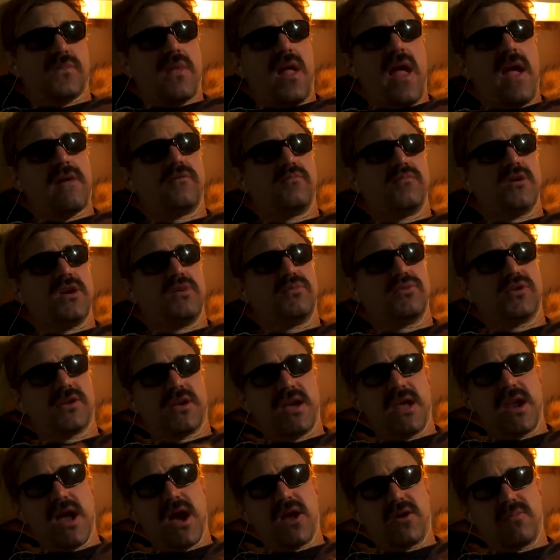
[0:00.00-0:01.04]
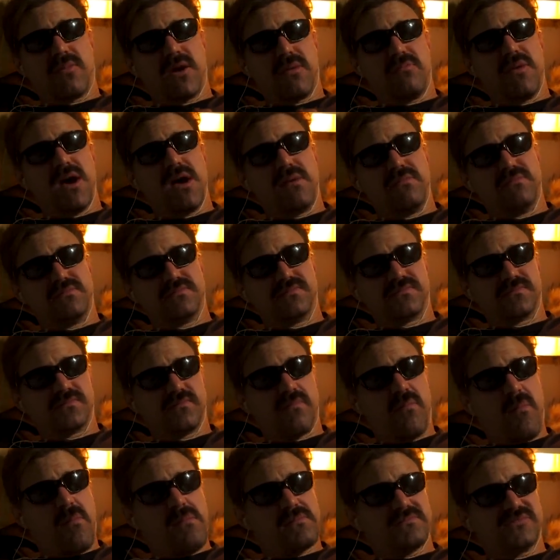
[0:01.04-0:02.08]
haven't been able to get out of my bed
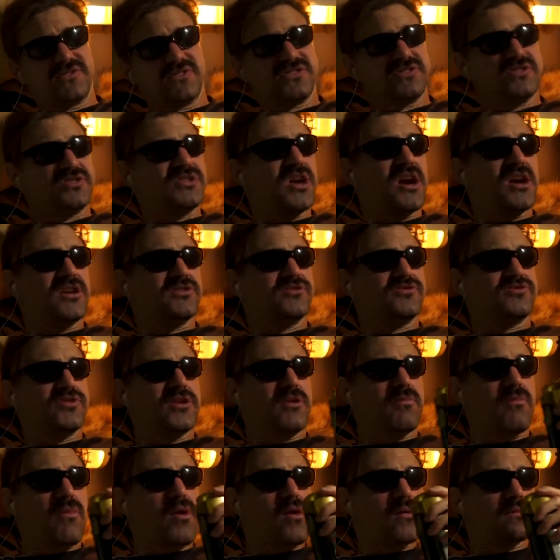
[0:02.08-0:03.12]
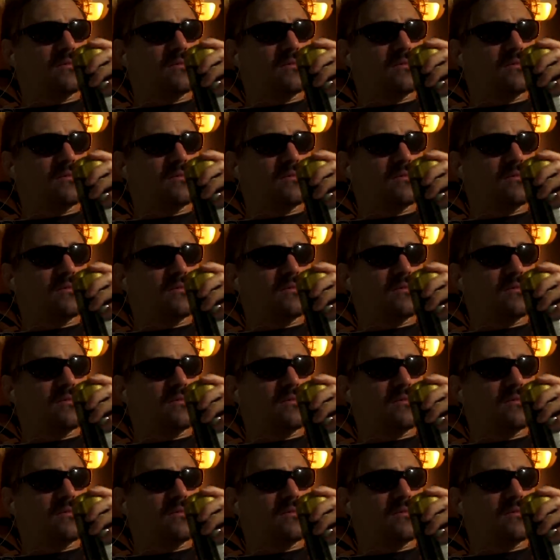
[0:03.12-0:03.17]
this entire trip.